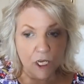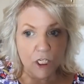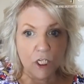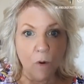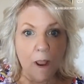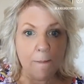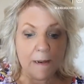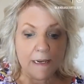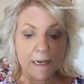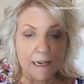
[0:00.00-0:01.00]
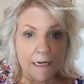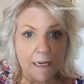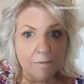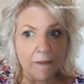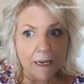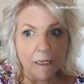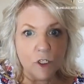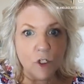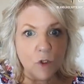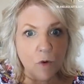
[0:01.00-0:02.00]
So a beginning, like a
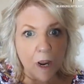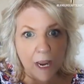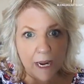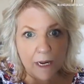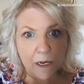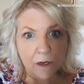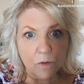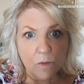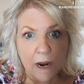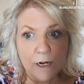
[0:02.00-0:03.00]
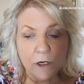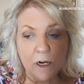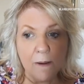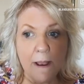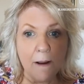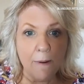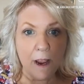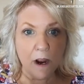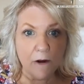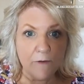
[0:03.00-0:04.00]
junior high writer about
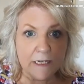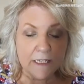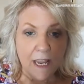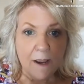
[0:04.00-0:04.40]
biographies,